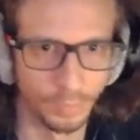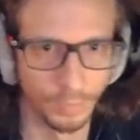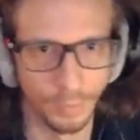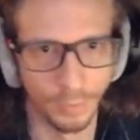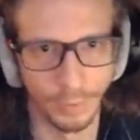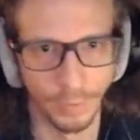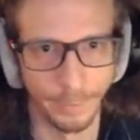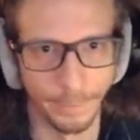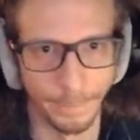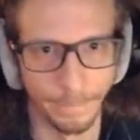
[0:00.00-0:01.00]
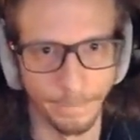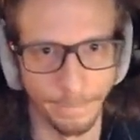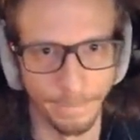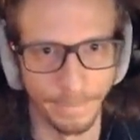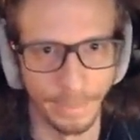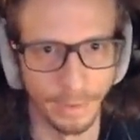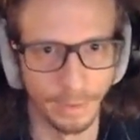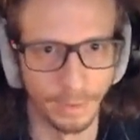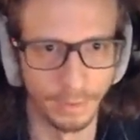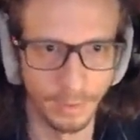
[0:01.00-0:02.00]
Okay.
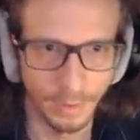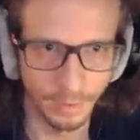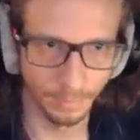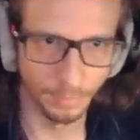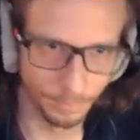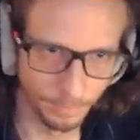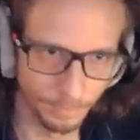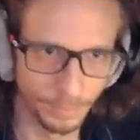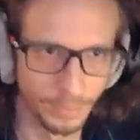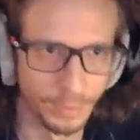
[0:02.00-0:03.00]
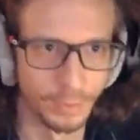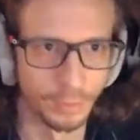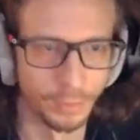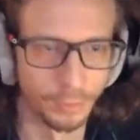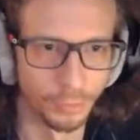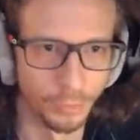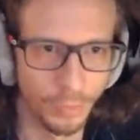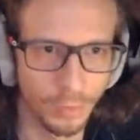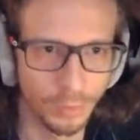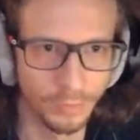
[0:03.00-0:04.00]
And now, there's
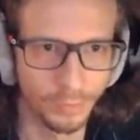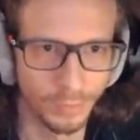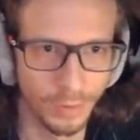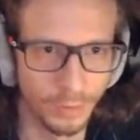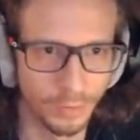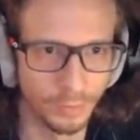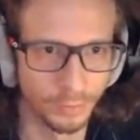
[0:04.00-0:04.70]
one final